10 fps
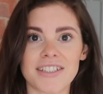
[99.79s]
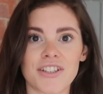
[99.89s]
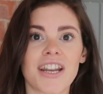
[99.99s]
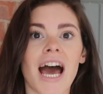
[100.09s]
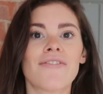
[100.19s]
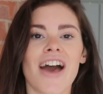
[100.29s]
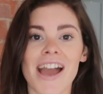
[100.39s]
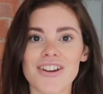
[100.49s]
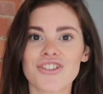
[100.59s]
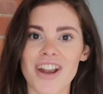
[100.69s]
You're going to have
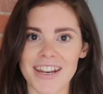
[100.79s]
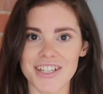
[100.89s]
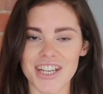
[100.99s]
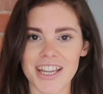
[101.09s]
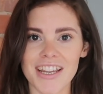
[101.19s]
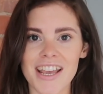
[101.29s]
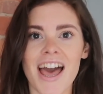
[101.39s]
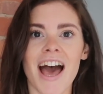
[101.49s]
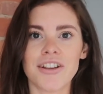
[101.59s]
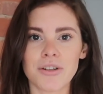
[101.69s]
extra energy,
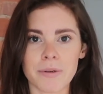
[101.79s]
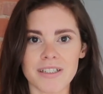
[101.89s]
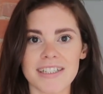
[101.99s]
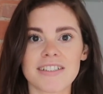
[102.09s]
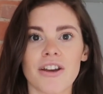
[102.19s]
and your body is